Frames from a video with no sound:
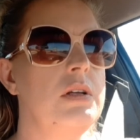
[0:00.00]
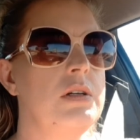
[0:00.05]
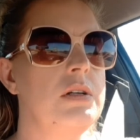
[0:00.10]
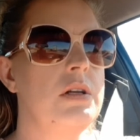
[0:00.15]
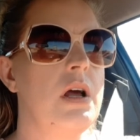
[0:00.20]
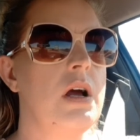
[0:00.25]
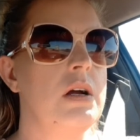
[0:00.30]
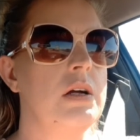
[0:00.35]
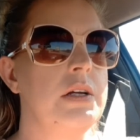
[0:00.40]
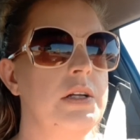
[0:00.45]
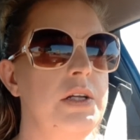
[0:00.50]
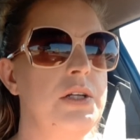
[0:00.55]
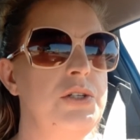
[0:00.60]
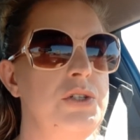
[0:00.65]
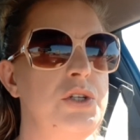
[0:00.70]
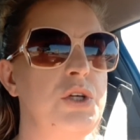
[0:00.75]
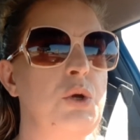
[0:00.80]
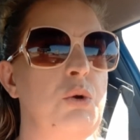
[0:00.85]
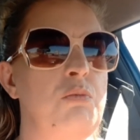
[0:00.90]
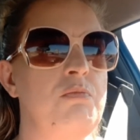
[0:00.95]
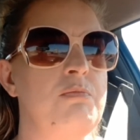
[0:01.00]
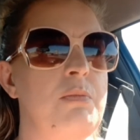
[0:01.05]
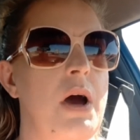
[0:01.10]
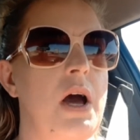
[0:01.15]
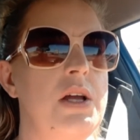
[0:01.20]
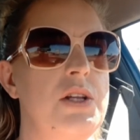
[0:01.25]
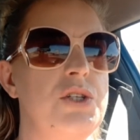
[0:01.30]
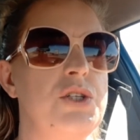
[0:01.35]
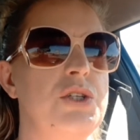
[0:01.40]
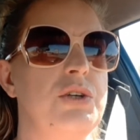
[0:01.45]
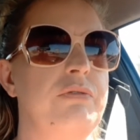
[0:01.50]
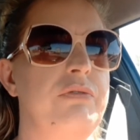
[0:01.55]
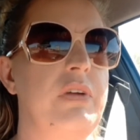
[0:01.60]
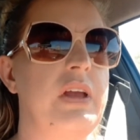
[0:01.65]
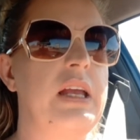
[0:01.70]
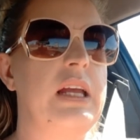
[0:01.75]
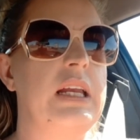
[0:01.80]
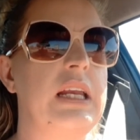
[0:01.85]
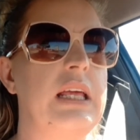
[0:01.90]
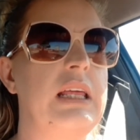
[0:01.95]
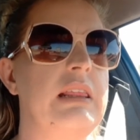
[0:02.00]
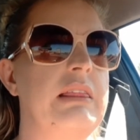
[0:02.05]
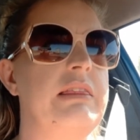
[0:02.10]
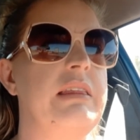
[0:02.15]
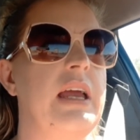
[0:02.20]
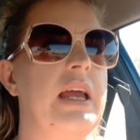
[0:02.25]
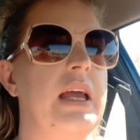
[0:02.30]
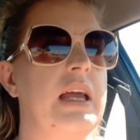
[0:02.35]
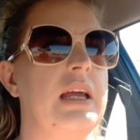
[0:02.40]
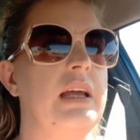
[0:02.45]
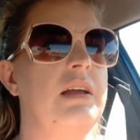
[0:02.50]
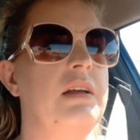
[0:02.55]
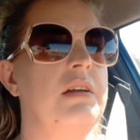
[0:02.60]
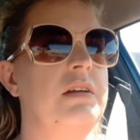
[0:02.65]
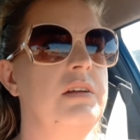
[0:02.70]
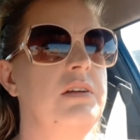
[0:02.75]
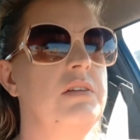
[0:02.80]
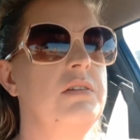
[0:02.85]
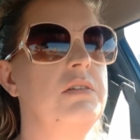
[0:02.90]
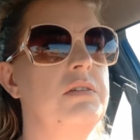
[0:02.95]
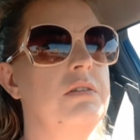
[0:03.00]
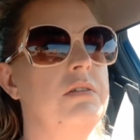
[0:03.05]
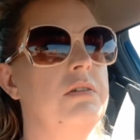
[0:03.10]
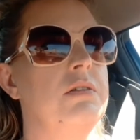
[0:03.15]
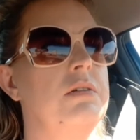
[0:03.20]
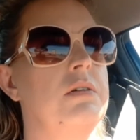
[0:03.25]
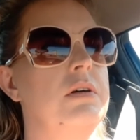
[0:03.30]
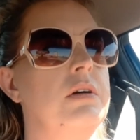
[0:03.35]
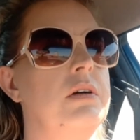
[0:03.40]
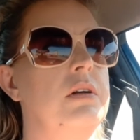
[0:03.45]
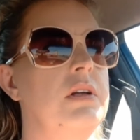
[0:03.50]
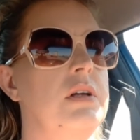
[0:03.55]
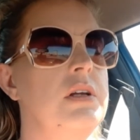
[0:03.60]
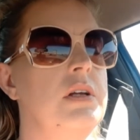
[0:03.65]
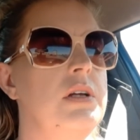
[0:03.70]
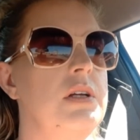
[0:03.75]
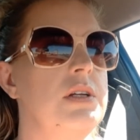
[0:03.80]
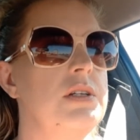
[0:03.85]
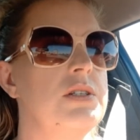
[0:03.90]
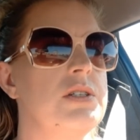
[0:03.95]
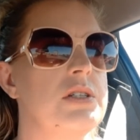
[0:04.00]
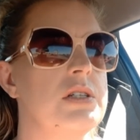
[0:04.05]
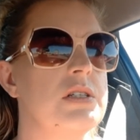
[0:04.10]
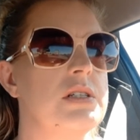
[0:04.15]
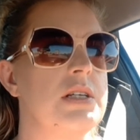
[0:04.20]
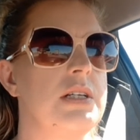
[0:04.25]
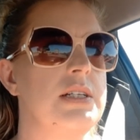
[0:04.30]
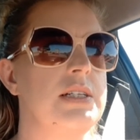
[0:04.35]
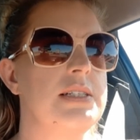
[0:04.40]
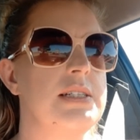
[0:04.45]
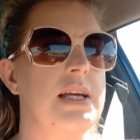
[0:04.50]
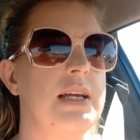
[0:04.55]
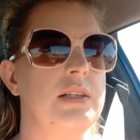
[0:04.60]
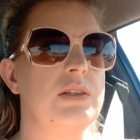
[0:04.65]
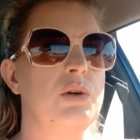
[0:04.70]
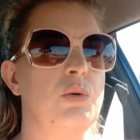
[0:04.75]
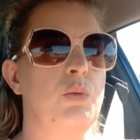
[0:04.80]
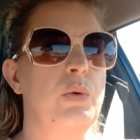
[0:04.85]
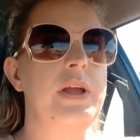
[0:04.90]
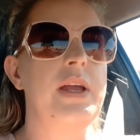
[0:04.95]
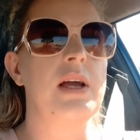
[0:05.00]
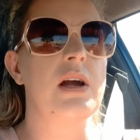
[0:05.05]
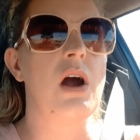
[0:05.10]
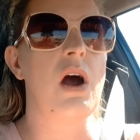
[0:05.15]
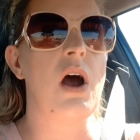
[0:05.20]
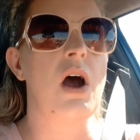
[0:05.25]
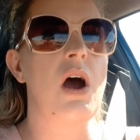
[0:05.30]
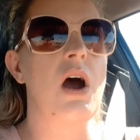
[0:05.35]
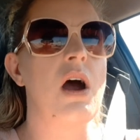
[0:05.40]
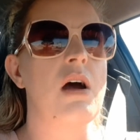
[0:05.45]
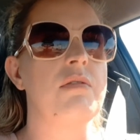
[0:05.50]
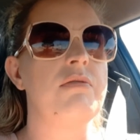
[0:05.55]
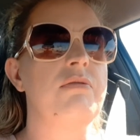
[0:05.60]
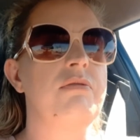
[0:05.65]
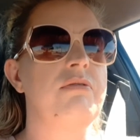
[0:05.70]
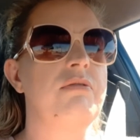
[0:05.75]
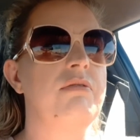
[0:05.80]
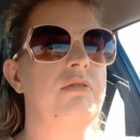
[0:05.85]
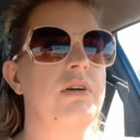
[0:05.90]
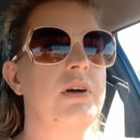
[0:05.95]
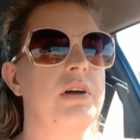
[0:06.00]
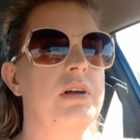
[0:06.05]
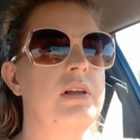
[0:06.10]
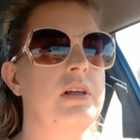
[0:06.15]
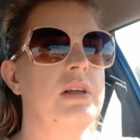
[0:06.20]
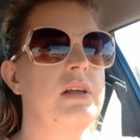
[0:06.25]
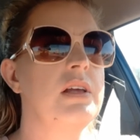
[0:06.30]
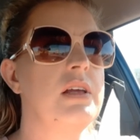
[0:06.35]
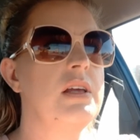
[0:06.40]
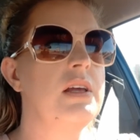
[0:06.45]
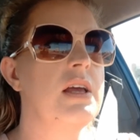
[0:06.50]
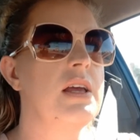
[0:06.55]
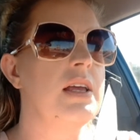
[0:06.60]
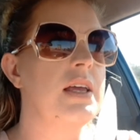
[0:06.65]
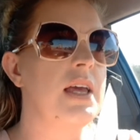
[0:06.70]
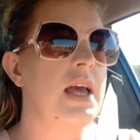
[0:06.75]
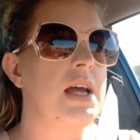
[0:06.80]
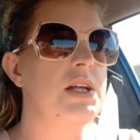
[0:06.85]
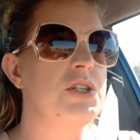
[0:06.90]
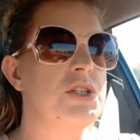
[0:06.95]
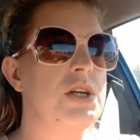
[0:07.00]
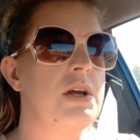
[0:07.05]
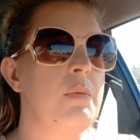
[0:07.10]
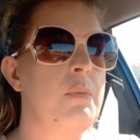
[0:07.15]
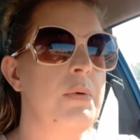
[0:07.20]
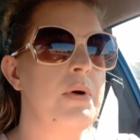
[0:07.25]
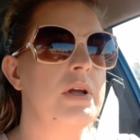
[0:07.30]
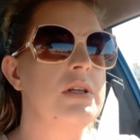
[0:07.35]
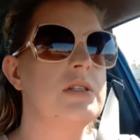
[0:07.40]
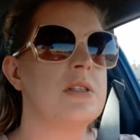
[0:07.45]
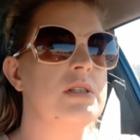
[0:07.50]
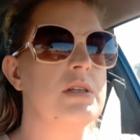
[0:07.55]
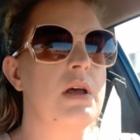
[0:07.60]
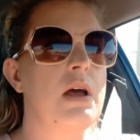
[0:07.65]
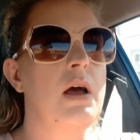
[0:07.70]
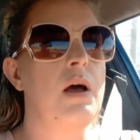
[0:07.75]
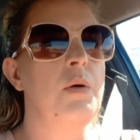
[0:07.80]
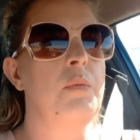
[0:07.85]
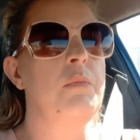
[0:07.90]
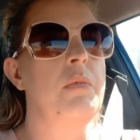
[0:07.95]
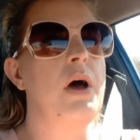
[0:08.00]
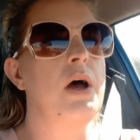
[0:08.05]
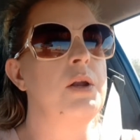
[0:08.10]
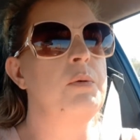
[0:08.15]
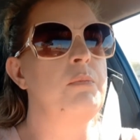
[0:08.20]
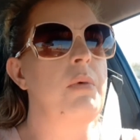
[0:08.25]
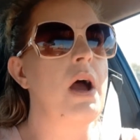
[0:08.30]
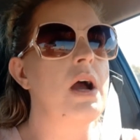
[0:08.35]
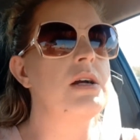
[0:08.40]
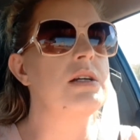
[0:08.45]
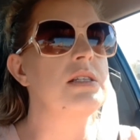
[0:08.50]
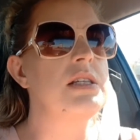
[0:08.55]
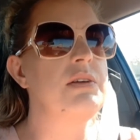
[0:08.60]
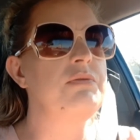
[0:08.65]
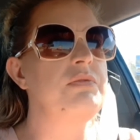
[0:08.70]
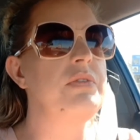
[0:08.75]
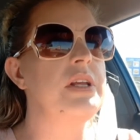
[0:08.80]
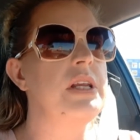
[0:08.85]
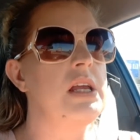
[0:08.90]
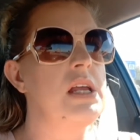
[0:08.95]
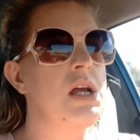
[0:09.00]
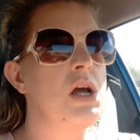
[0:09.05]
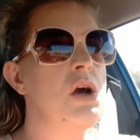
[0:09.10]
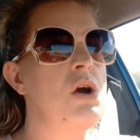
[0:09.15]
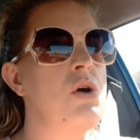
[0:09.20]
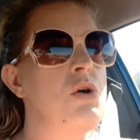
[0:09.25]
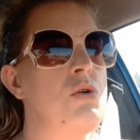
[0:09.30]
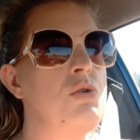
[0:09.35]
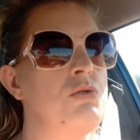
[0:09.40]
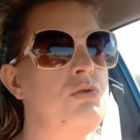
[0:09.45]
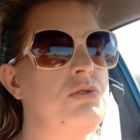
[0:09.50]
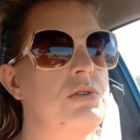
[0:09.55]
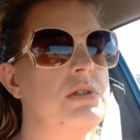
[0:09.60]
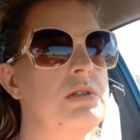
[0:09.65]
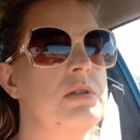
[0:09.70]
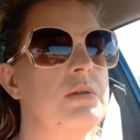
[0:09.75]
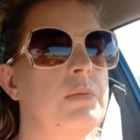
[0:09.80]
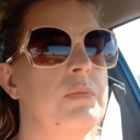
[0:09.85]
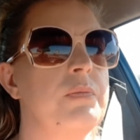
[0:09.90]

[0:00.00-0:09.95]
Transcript: Not going to do much of anything. Just going to take the week off, catch up on some unboxing videos,